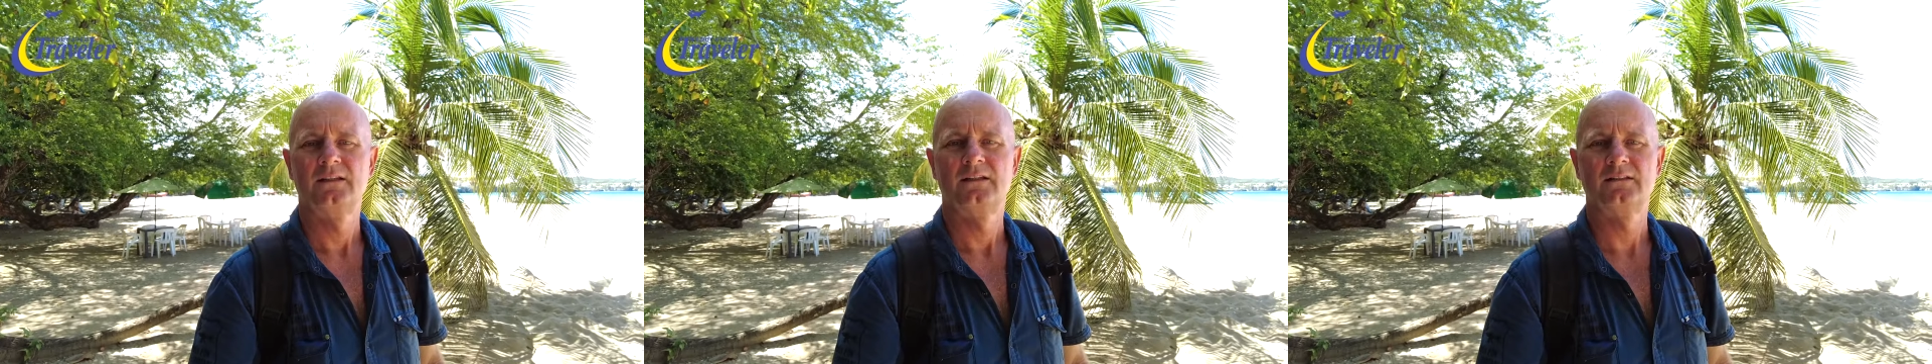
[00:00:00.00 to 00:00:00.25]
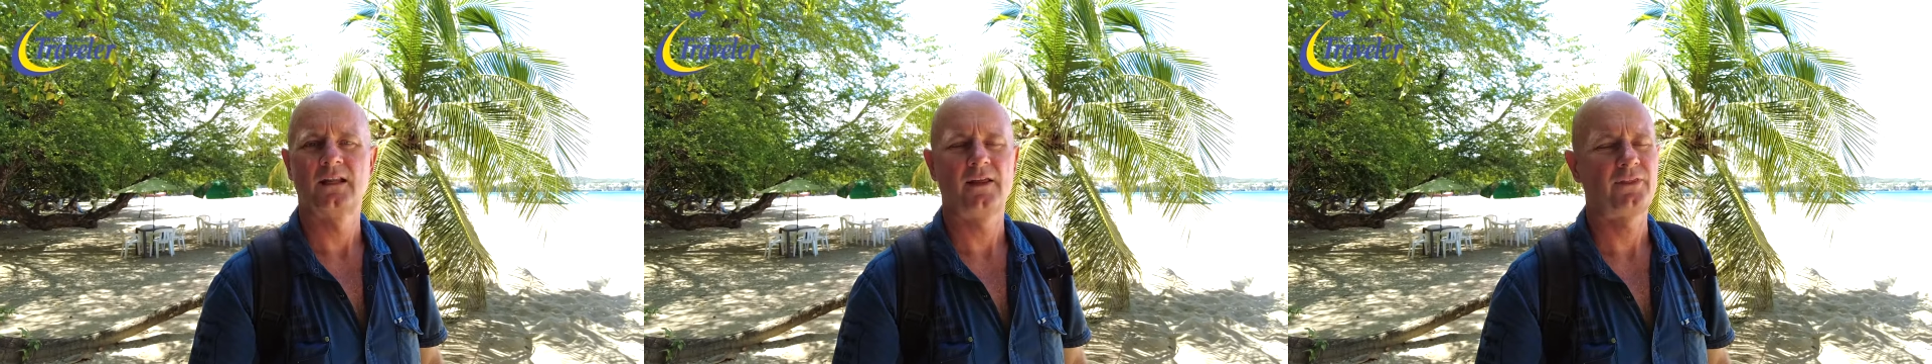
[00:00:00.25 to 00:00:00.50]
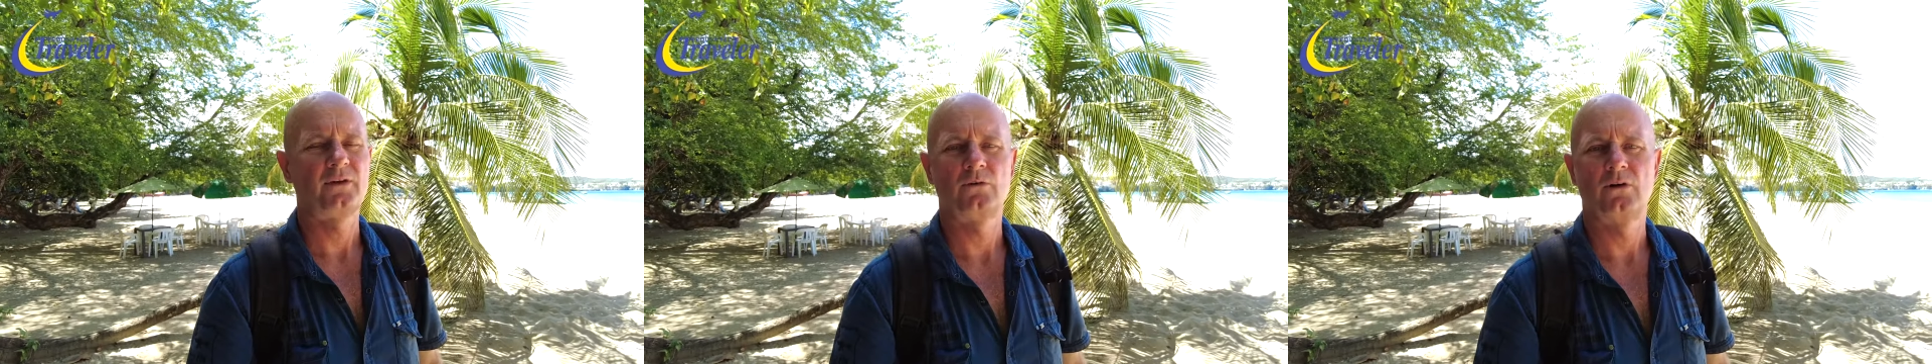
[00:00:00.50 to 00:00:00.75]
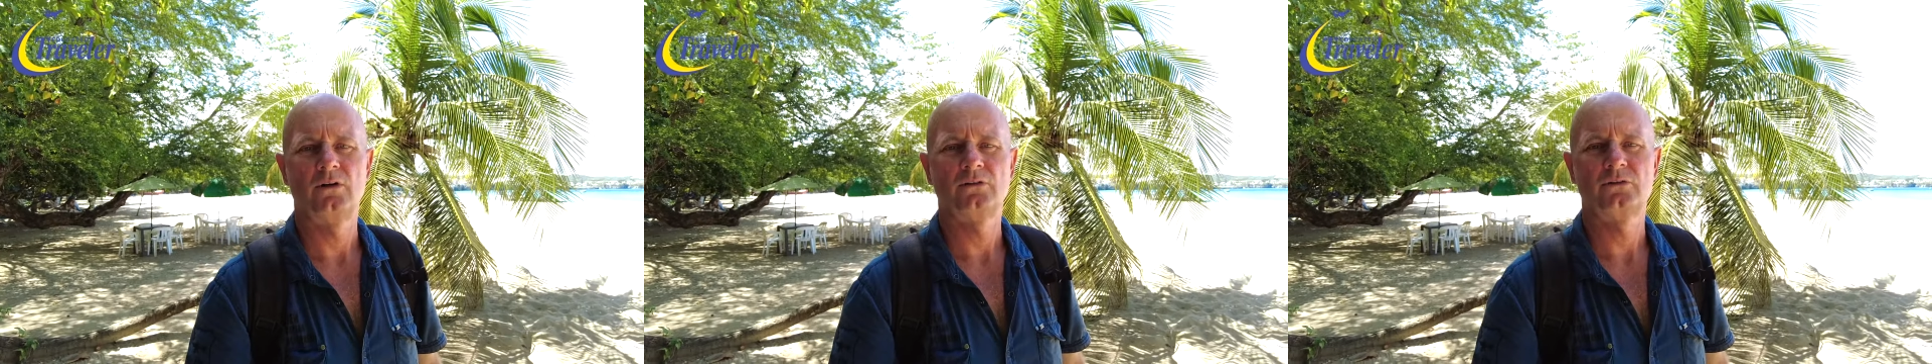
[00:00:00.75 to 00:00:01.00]
There's nothing
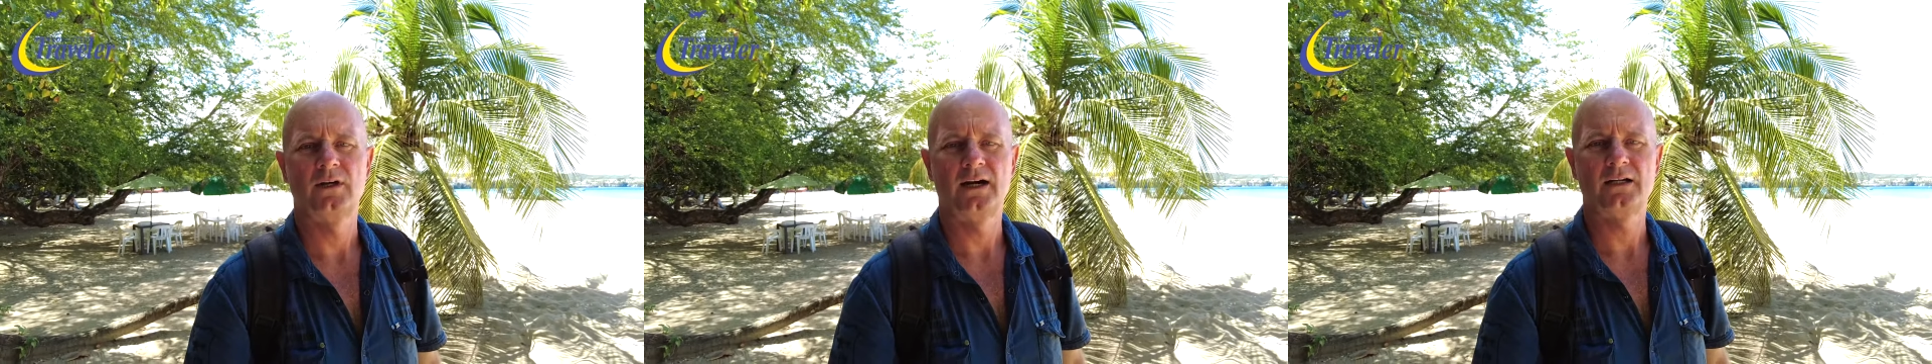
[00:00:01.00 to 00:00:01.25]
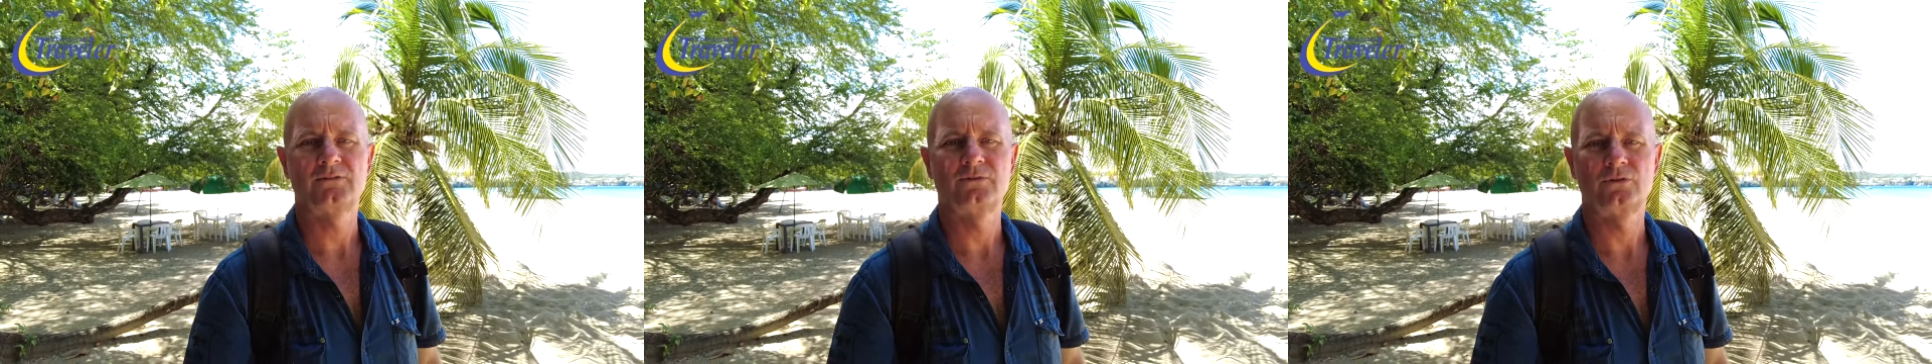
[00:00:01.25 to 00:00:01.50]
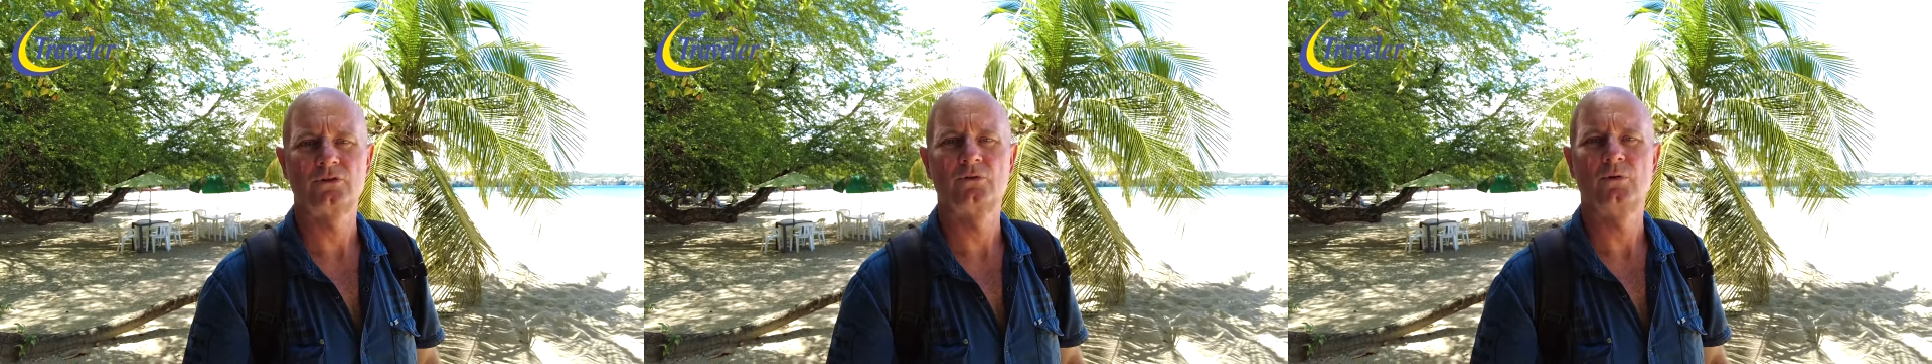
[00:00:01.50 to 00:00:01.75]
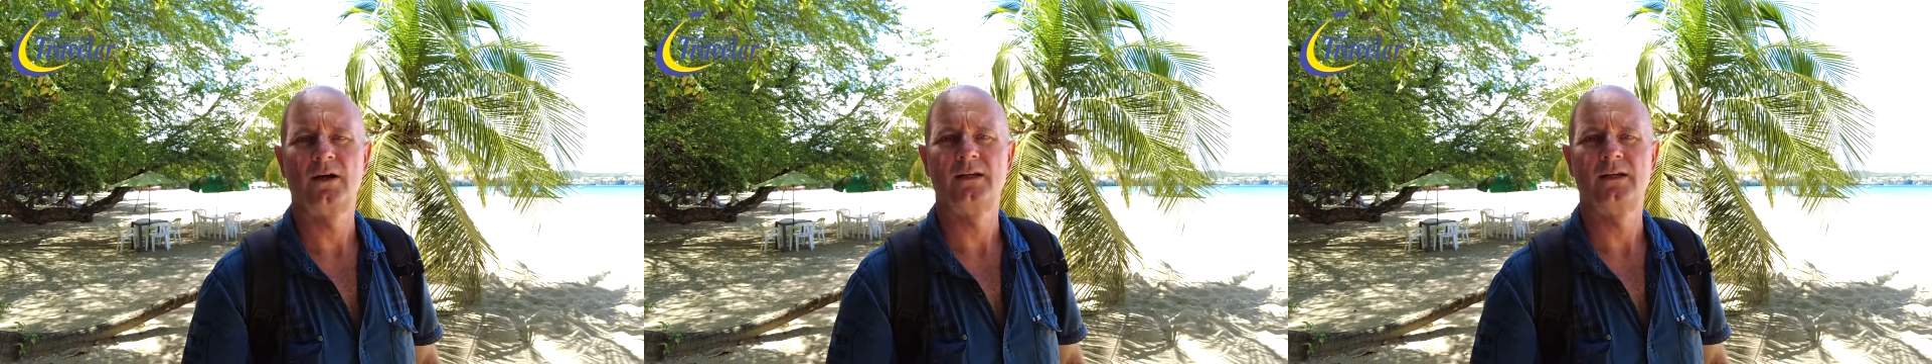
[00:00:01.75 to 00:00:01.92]
wrong to ask for 2